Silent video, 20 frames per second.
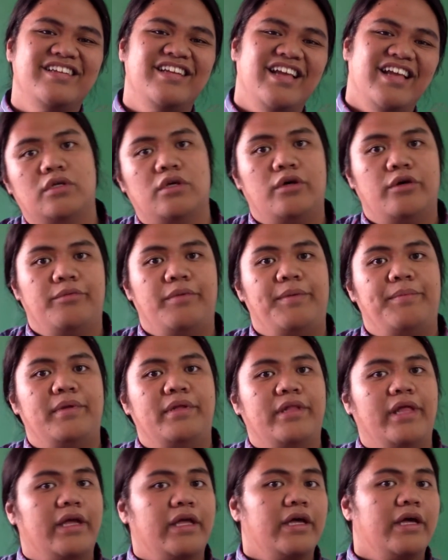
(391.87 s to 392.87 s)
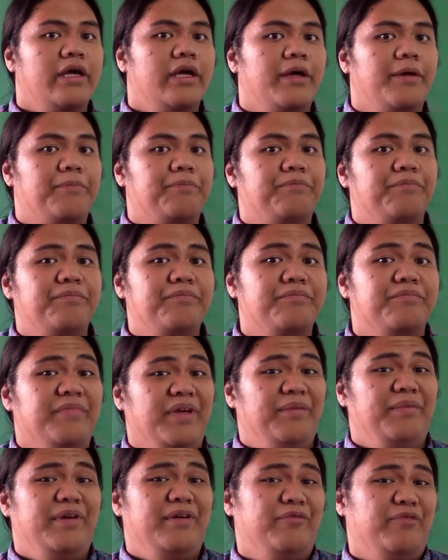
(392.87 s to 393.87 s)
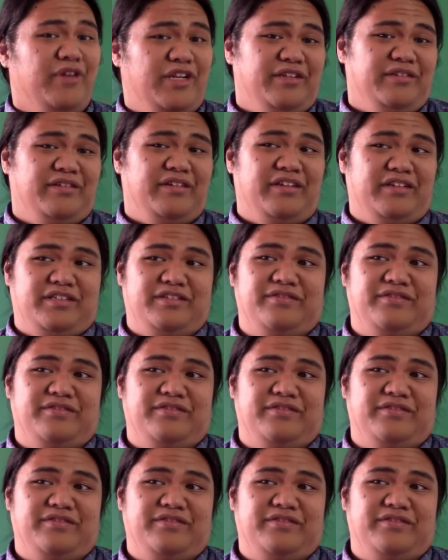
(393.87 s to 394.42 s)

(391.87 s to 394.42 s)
So maybe maybe one